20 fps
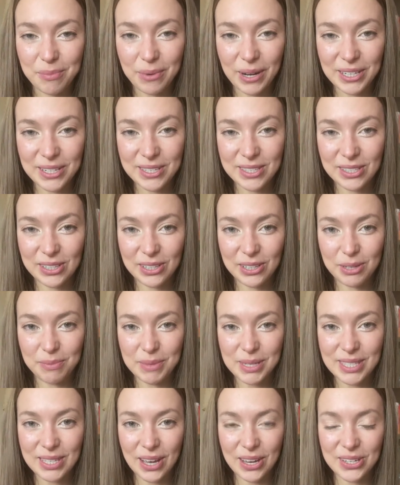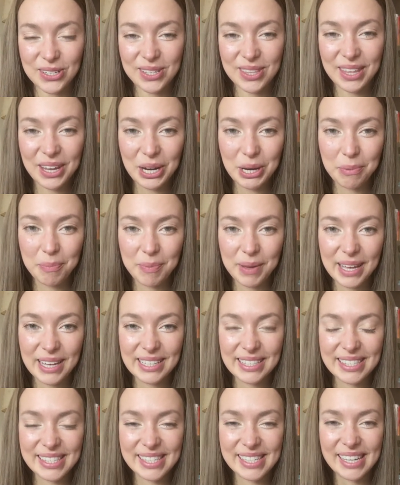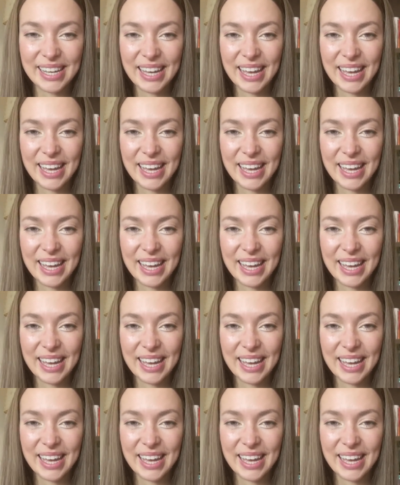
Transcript: registered massage therapist.